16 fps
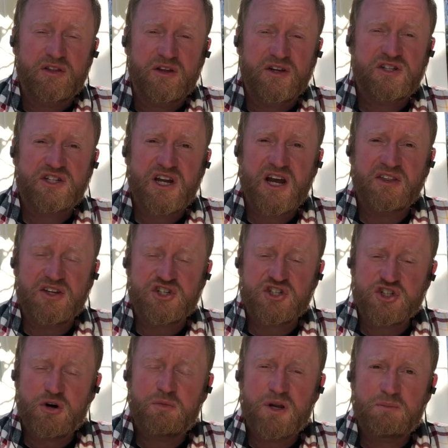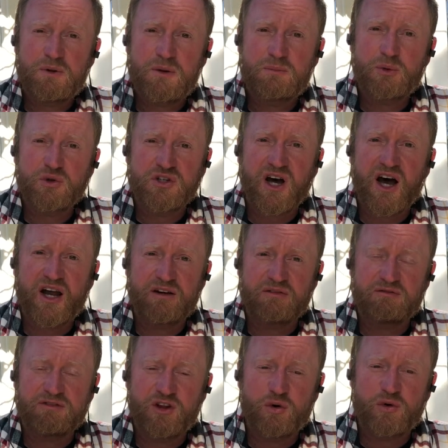he's saying that so many people died
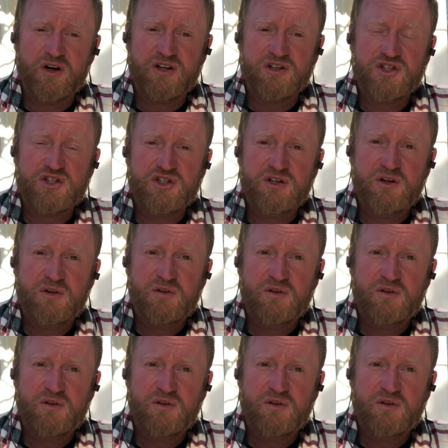in Florence